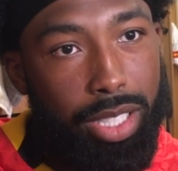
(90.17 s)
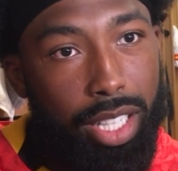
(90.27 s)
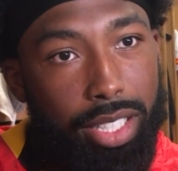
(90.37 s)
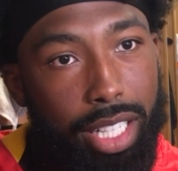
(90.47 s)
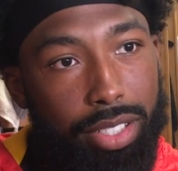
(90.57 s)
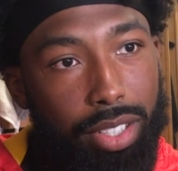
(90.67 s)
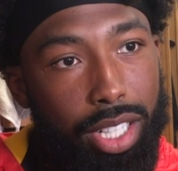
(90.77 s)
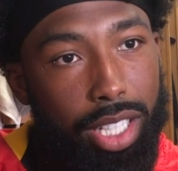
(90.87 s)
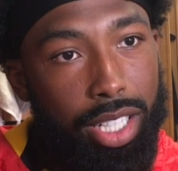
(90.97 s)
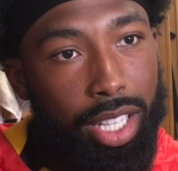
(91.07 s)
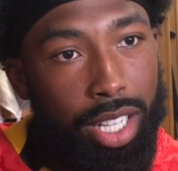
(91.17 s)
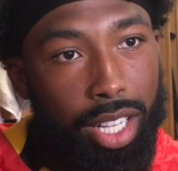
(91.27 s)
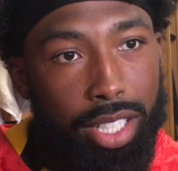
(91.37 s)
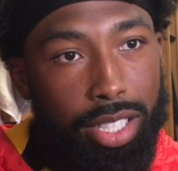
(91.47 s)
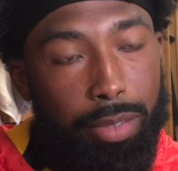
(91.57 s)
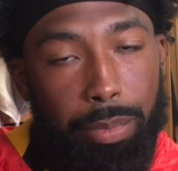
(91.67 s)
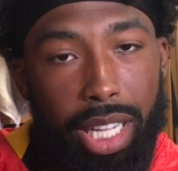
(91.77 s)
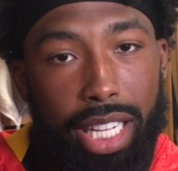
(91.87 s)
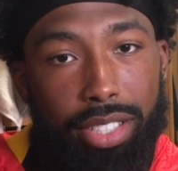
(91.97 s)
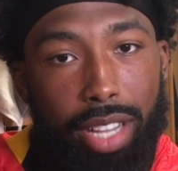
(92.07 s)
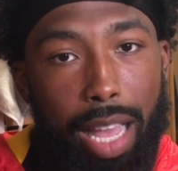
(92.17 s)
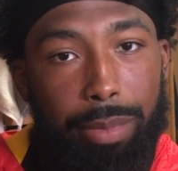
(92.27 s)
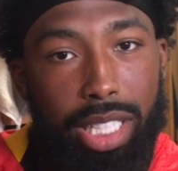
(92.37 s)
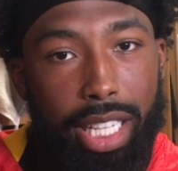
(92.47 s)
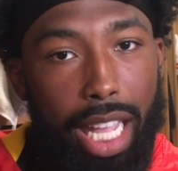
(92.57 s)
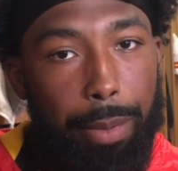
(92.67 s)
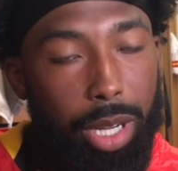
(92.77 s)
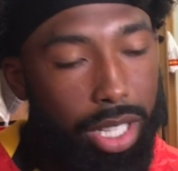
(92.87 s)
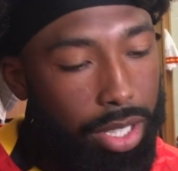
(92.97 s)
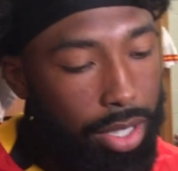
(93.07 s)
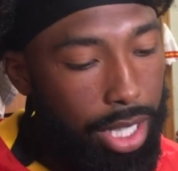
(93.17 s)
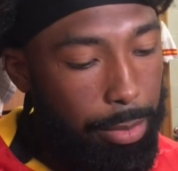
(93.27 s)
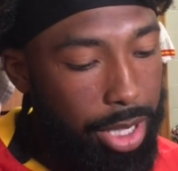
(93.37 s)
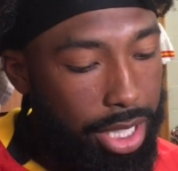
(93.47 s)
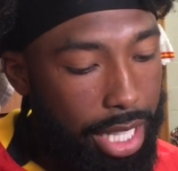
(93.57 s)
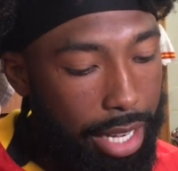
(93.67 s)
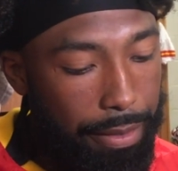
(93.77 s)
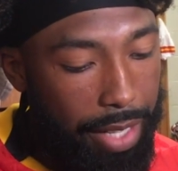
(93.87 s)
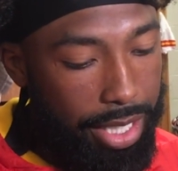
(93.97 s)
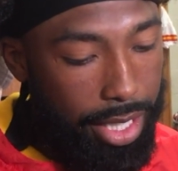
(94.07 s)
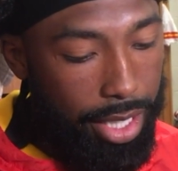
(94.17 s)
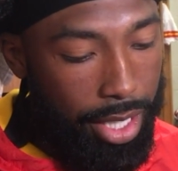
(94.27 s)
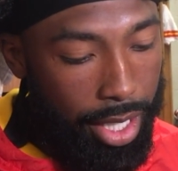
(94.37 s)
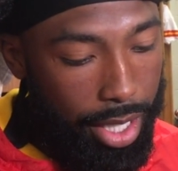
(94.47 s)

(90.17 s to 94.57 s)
big that's gonna happen in the game early on that we just gotta face it,